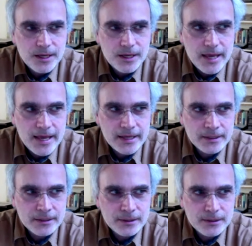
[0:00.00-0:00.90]

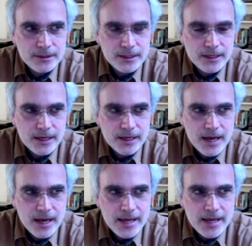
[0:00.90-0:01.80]
And
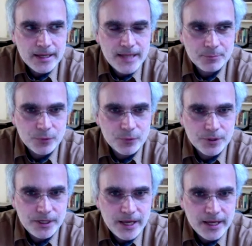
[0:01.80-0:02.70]
I, at that
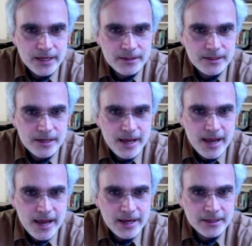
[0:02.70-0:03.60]
point, had
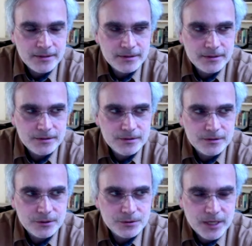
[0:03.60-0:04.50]

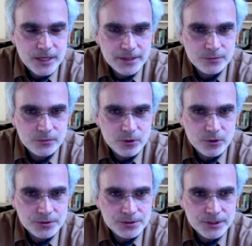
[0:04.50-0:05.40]
those kinds of
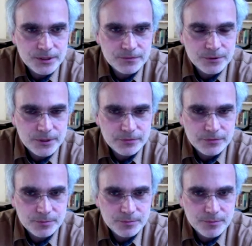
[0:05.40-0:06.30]
roles in a few
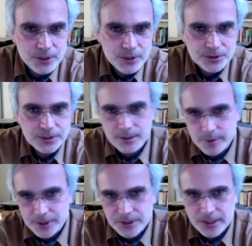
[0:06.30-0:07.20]
different, mostly in the
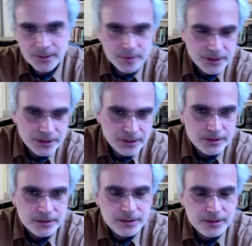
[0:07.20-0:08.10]
MRSEC, but in
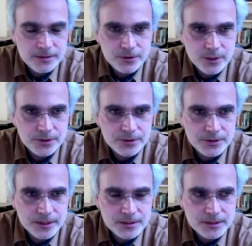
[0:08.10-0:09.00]
a few other
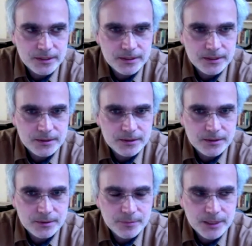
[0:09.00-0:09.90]
things like the
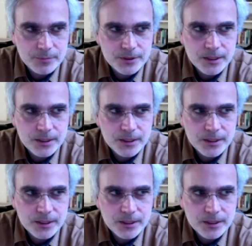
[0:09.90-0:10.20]
MIP.